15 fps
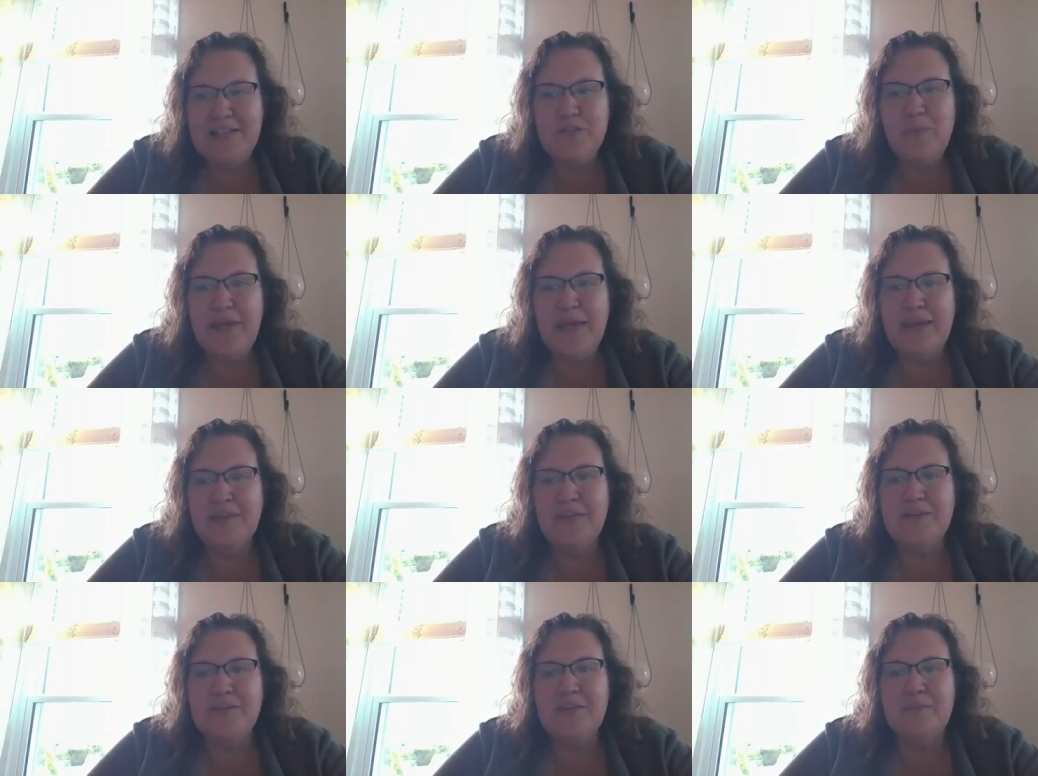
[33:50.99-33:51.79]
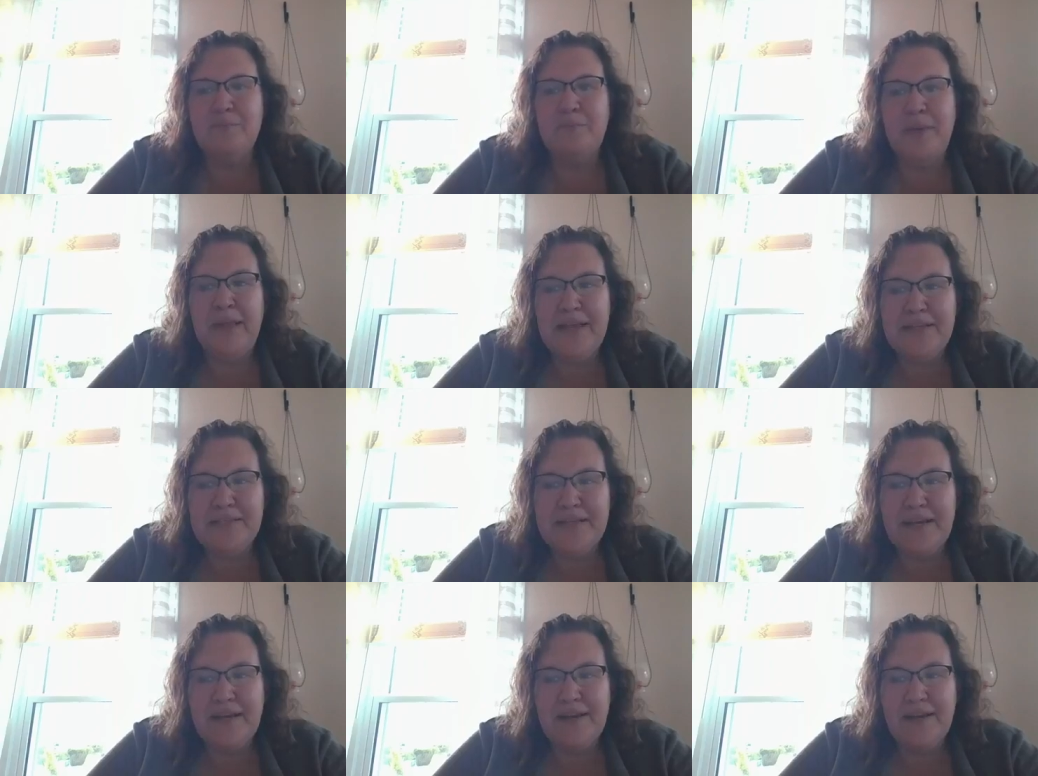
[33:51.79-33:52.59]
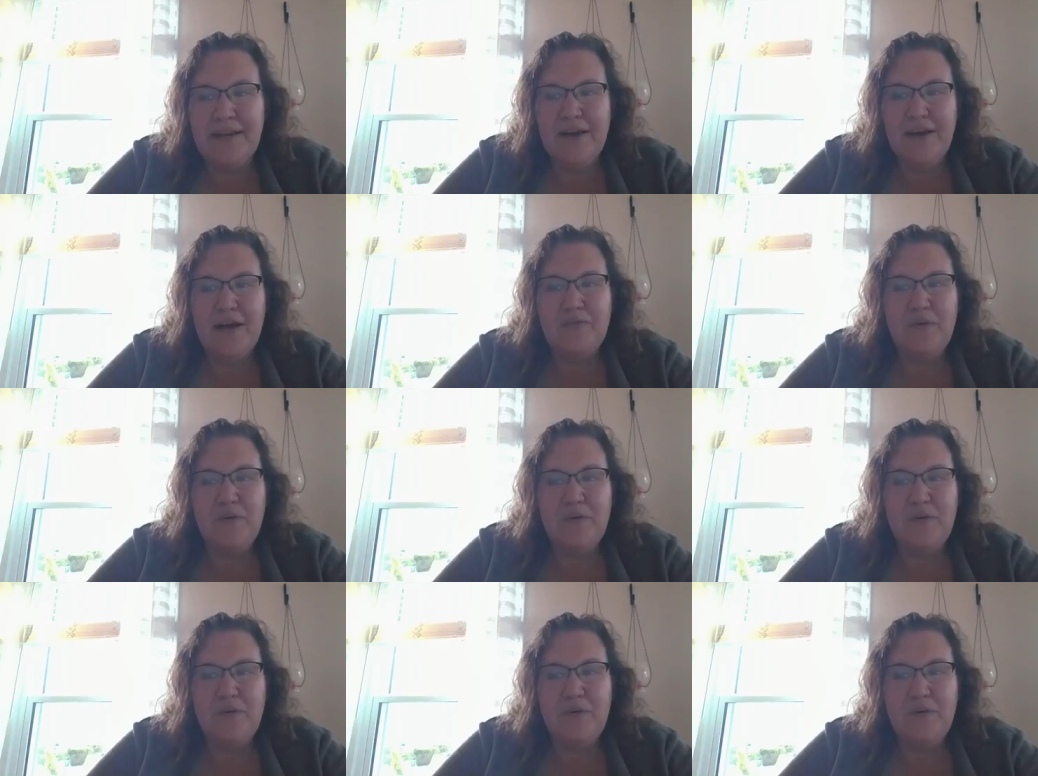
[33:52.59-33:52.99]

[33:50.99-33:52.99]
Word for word: This weekend looks amazing.